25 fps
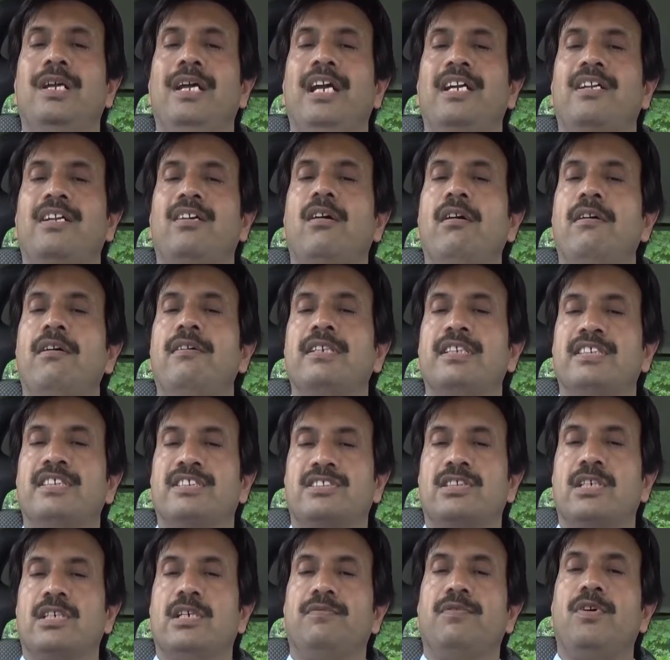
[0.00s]
at a higher
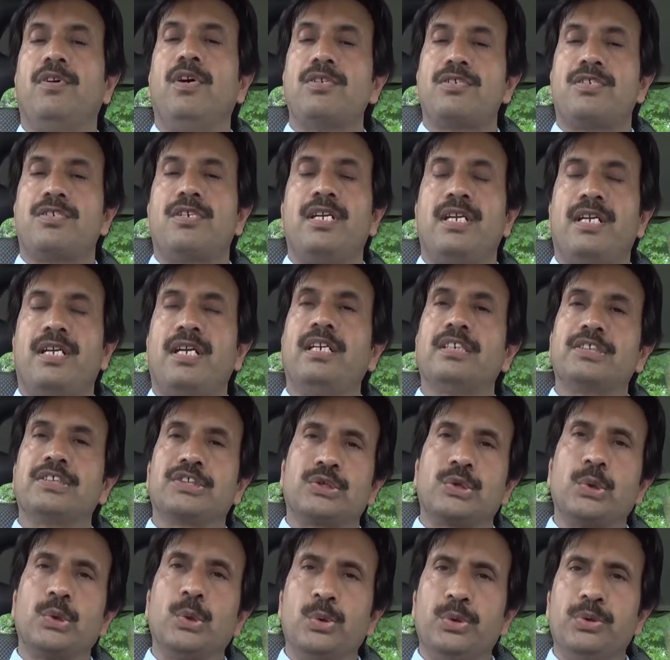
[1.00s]
risk of heart attack and
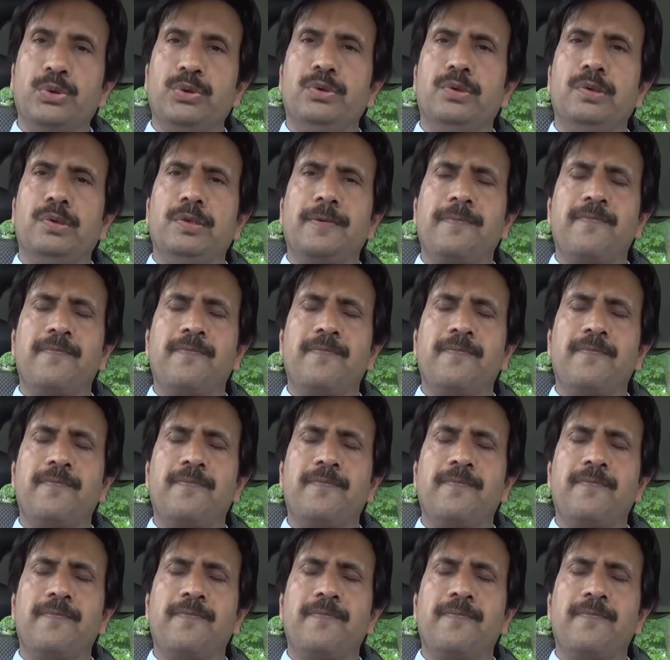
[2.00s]
stroke you know